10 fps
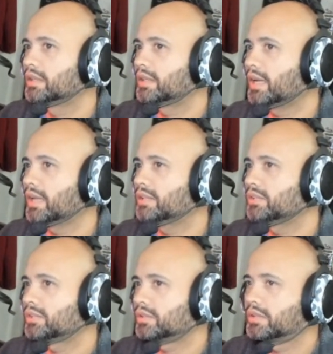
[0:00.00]

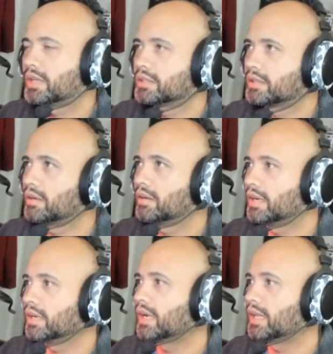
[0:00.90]
That's all
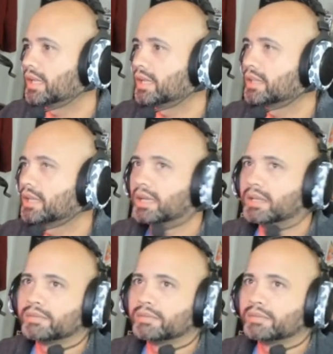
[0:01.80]
right. I like that.